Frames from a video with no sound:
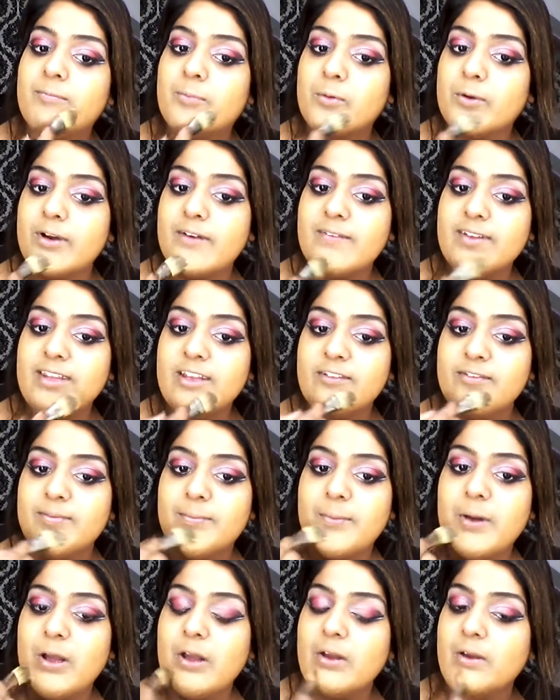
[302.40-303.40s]
I've bought everything
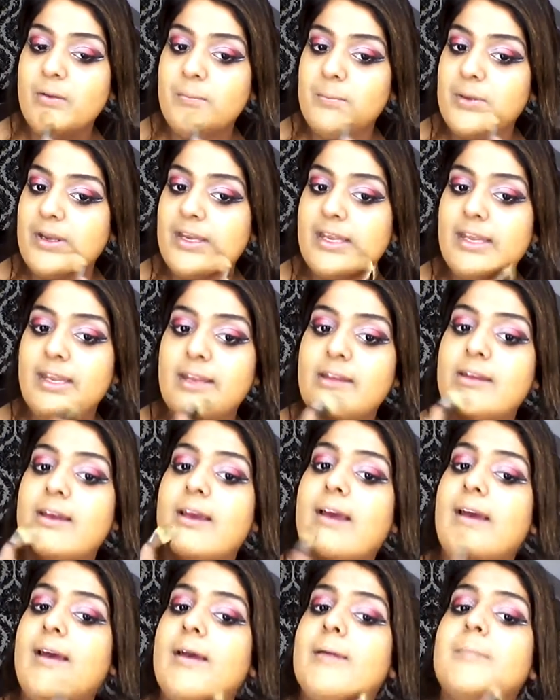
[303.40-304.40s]
from my own money.
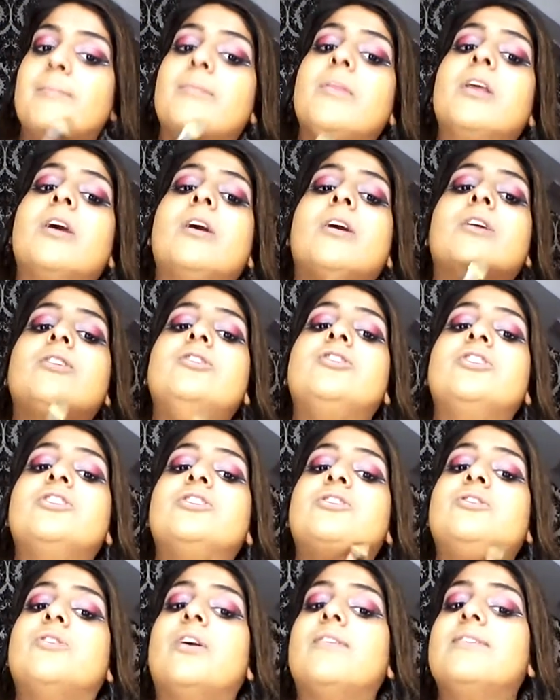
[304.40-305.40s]
Um,
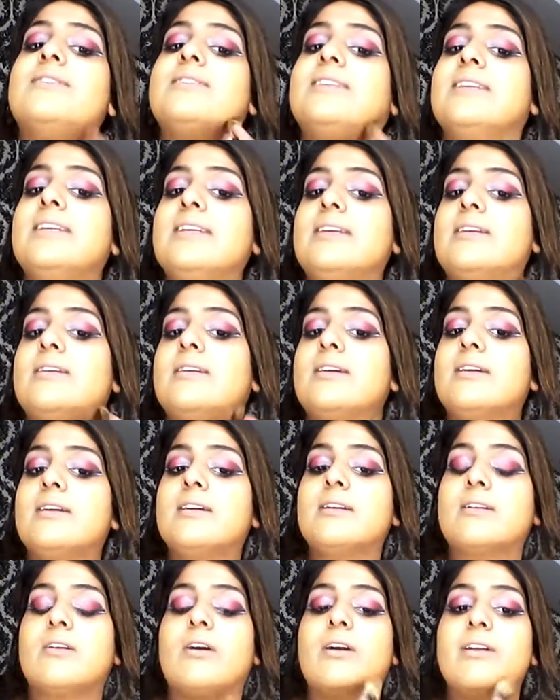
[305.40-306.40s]
just to obviously
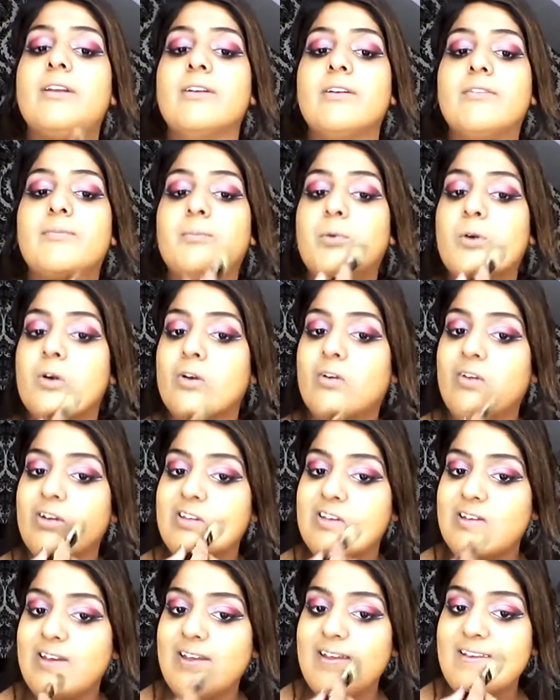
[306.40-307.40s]
kind of put
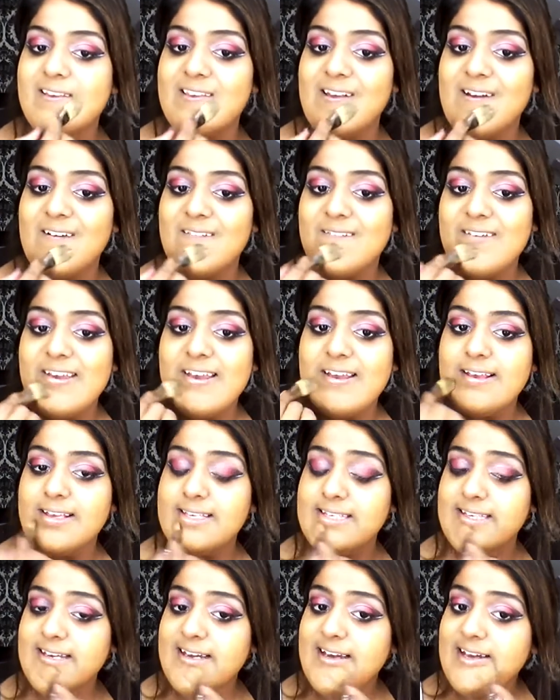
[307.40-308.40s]
across to yourself
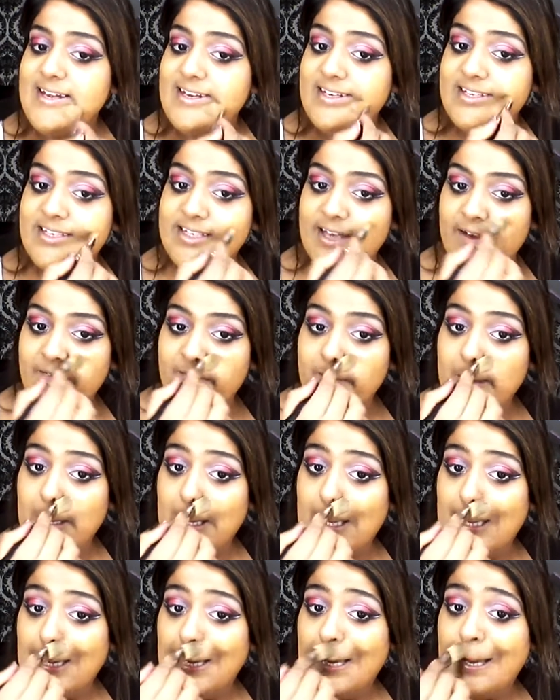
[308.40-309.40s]
is
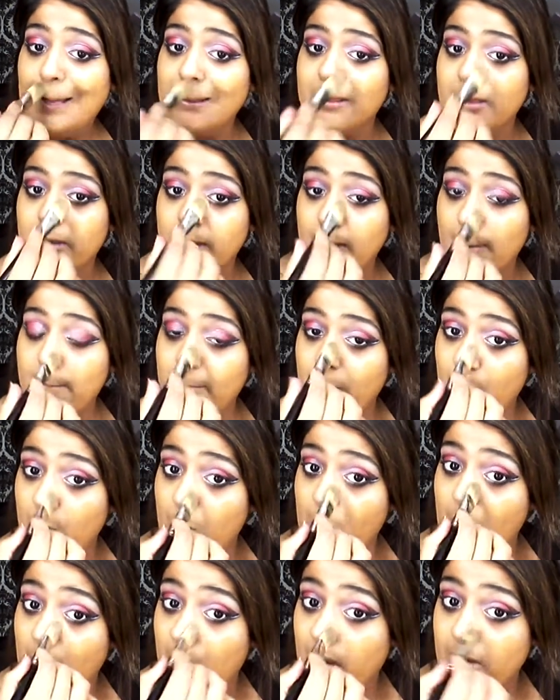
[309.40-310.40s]
definitely the number
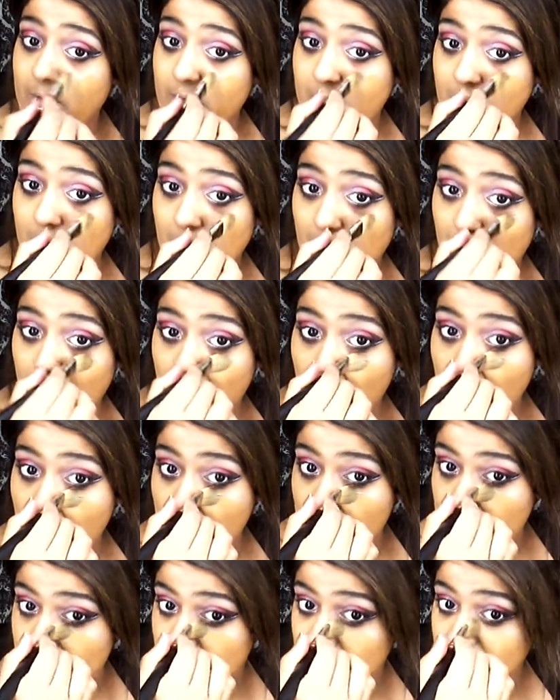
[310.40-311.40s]
one
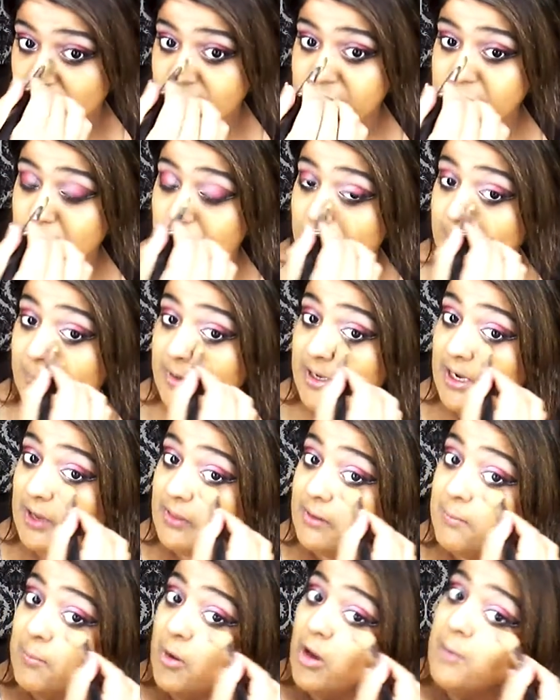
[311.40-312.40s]
um, brush company
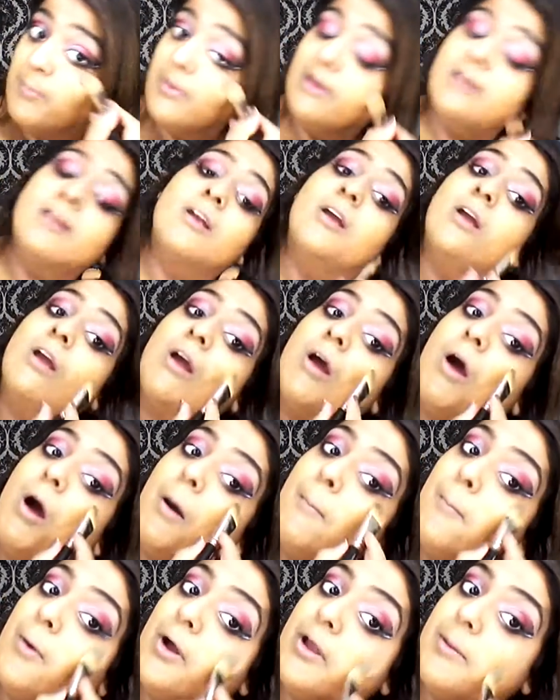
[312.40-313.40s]
at the moment,
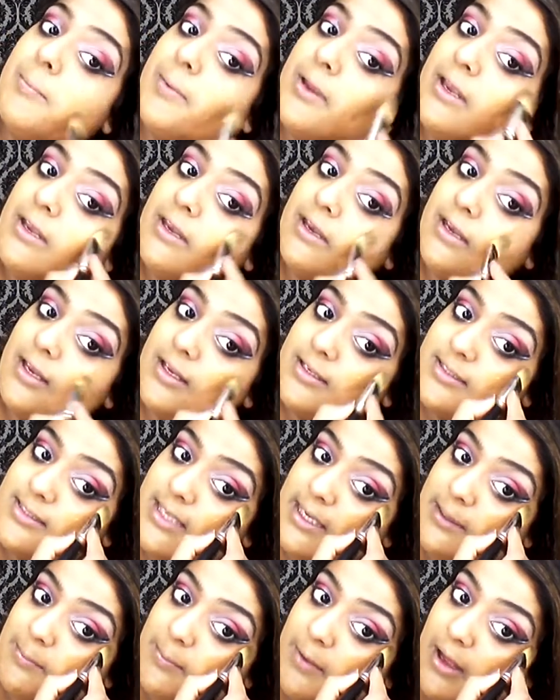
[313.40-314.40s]
on my opinion, is
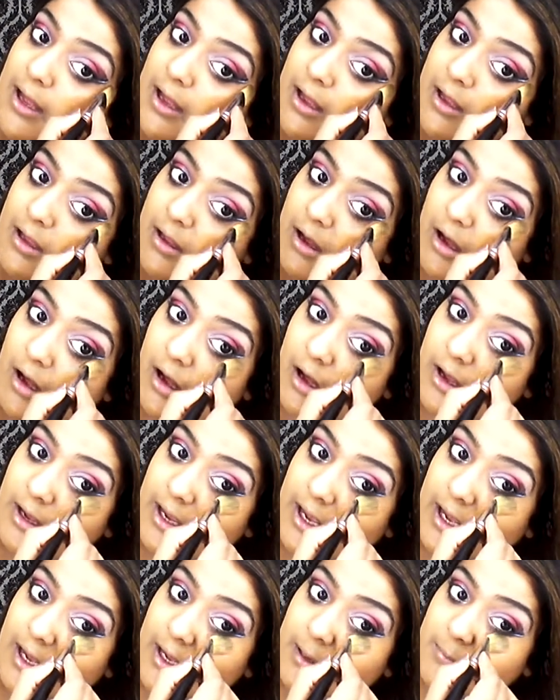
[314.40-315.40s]
Sigma.
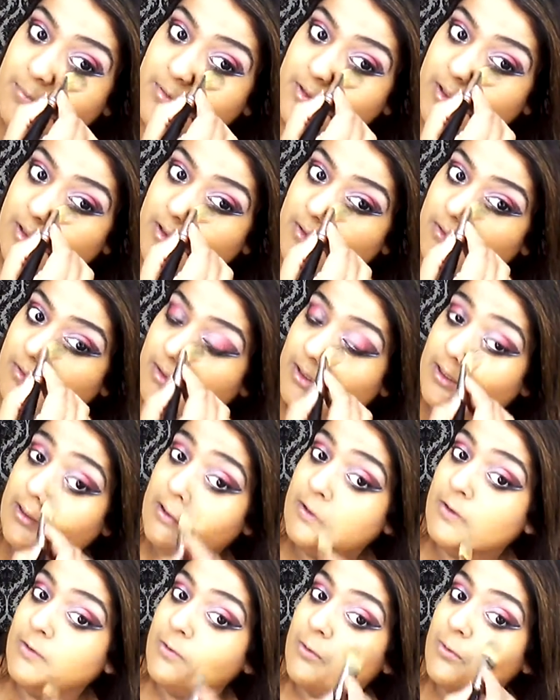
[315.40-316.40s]
I absolutely
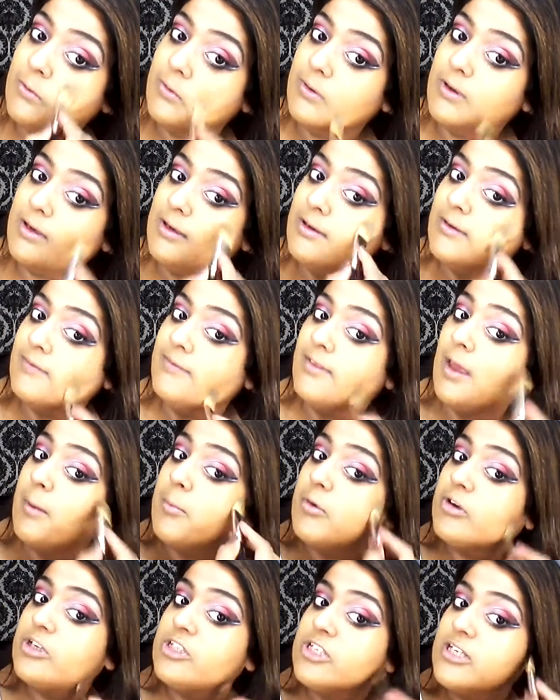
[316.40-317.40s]
adore and love their
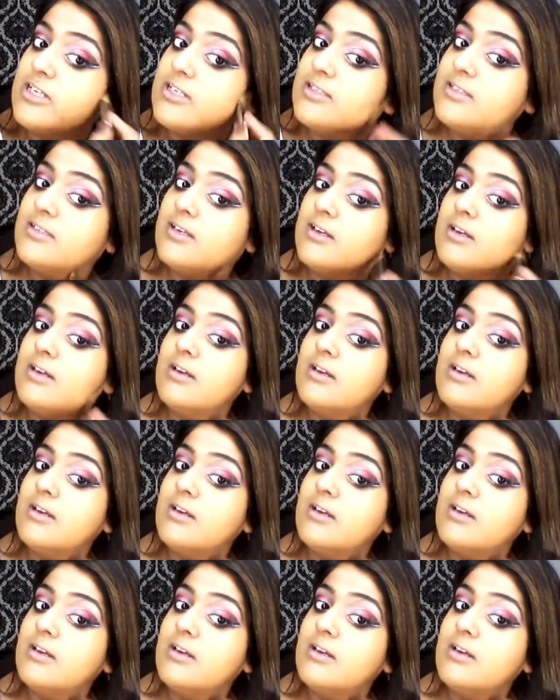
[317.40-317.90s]
brushes.